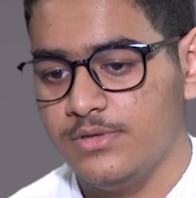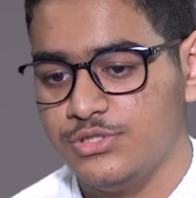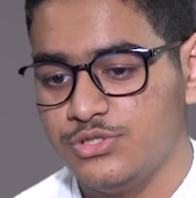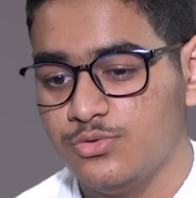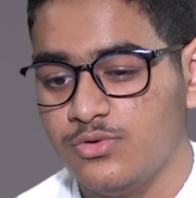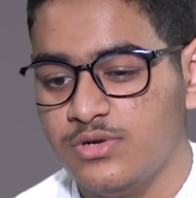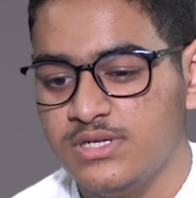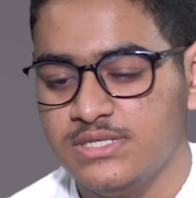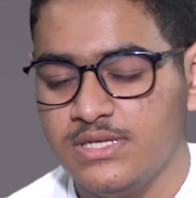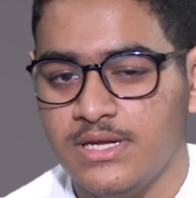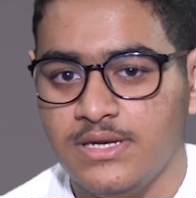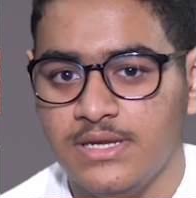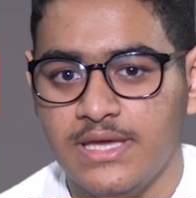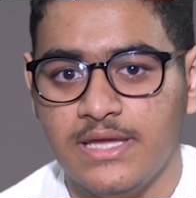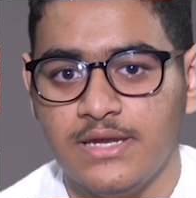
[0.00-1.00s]
students
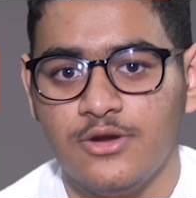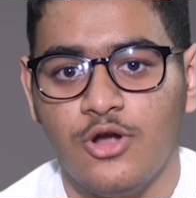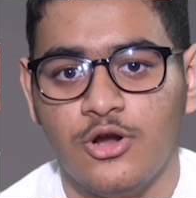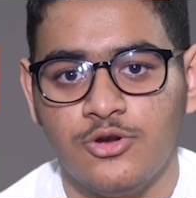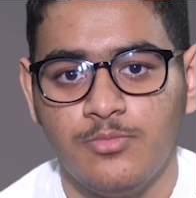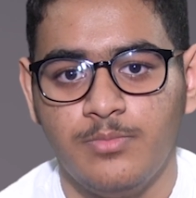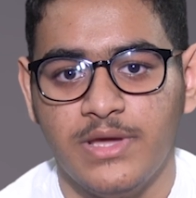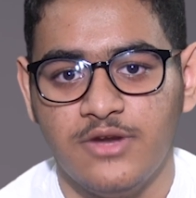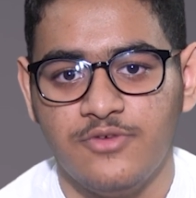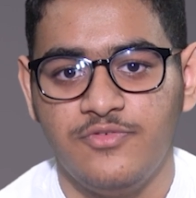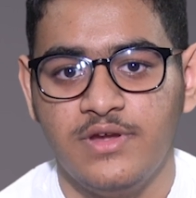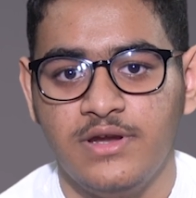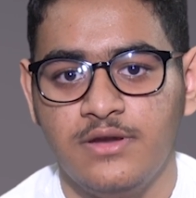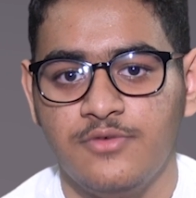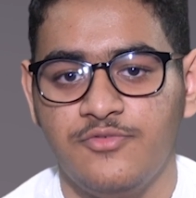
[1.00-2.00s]
can gain a lot of
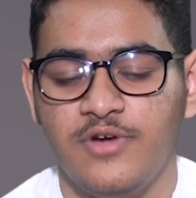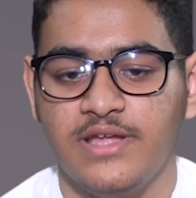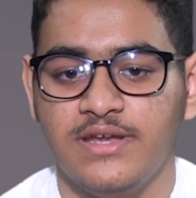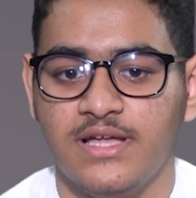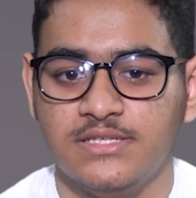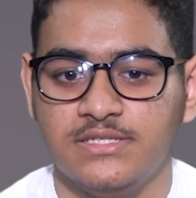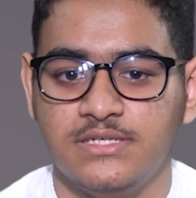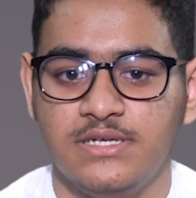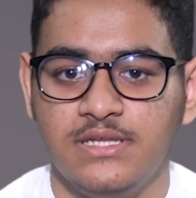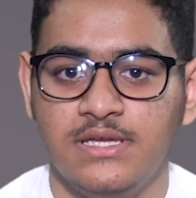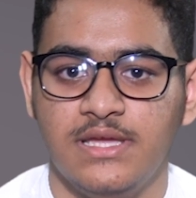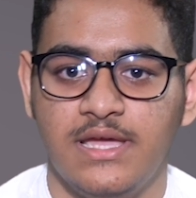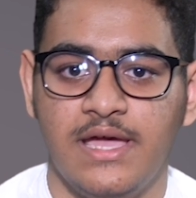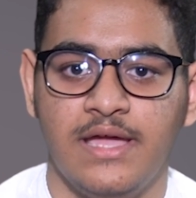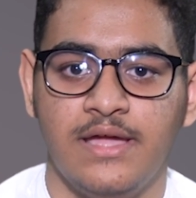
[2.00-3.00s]
benefit
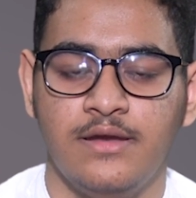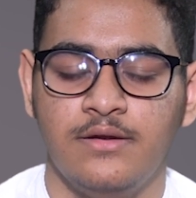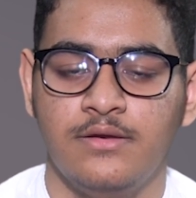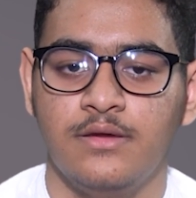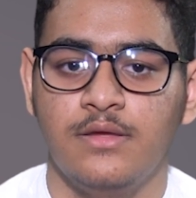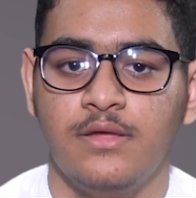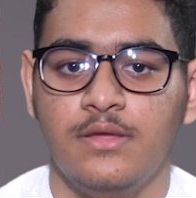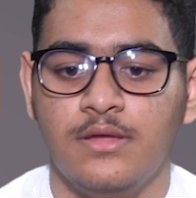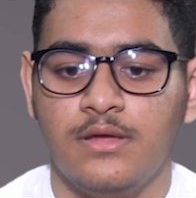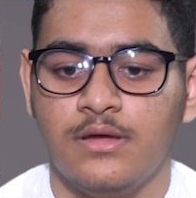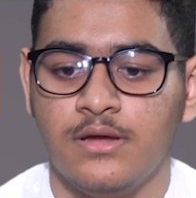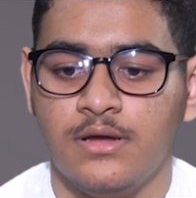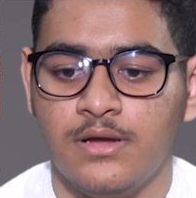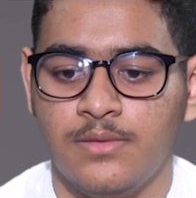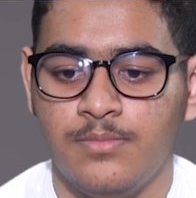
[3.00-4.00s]
financially and
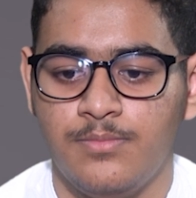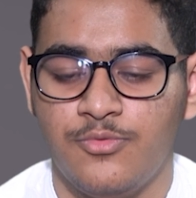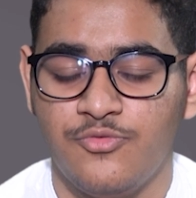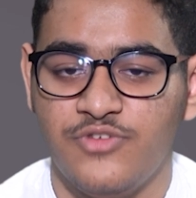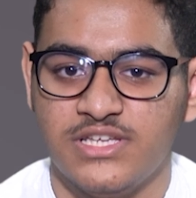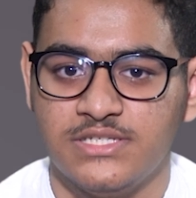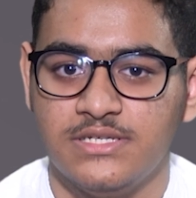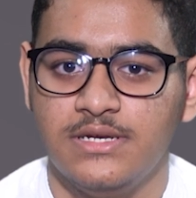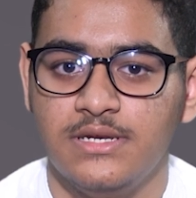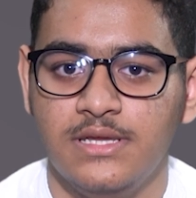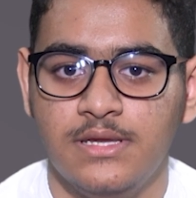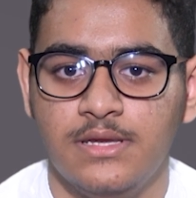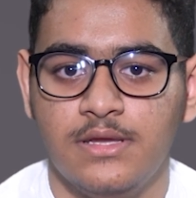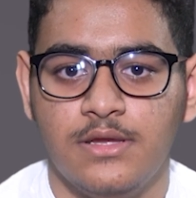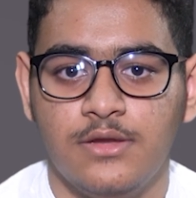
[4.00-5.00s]
uh,
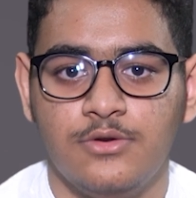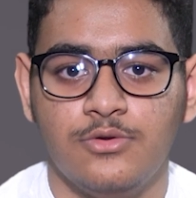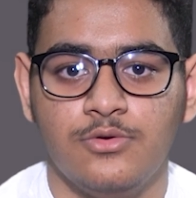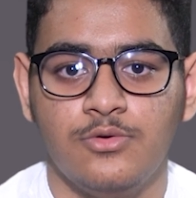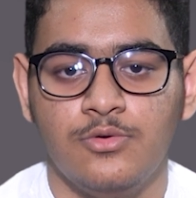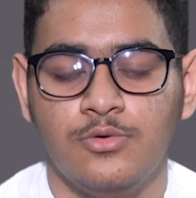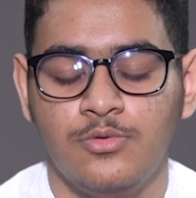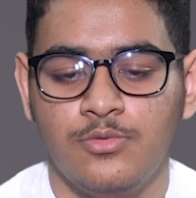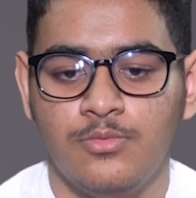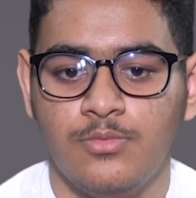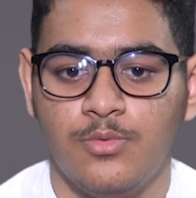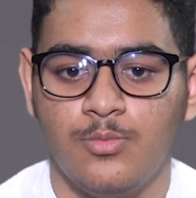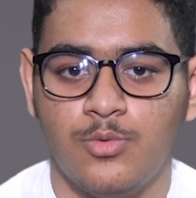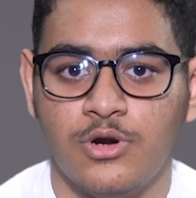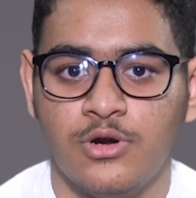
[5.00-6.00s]
professionally to
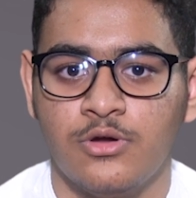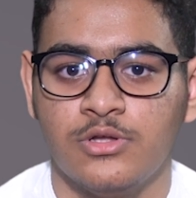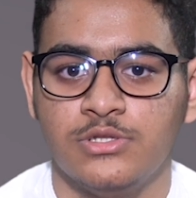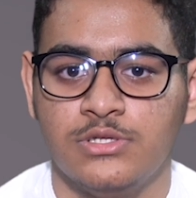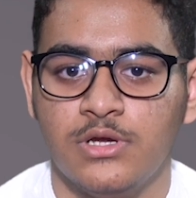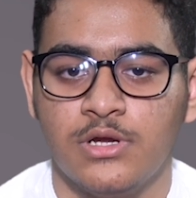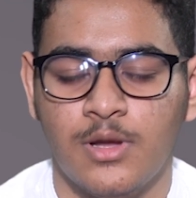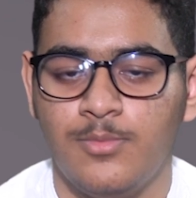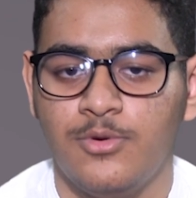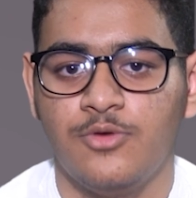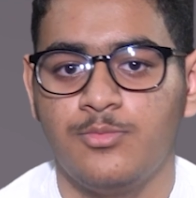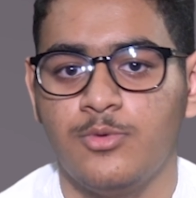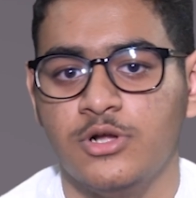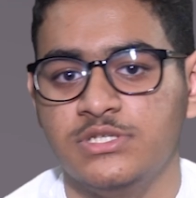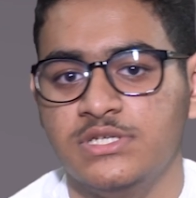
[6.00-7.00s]
work on a couple
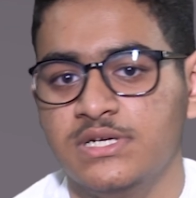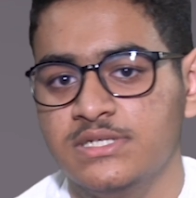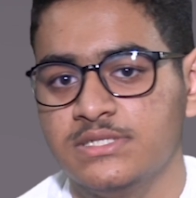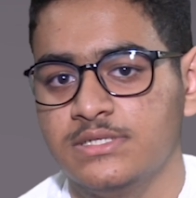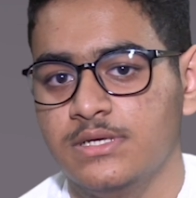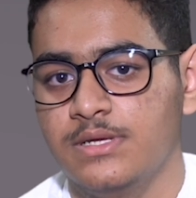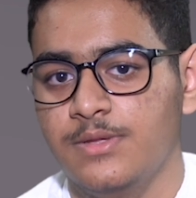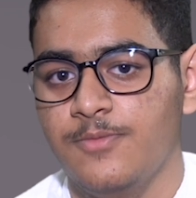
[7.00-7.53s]
of projects.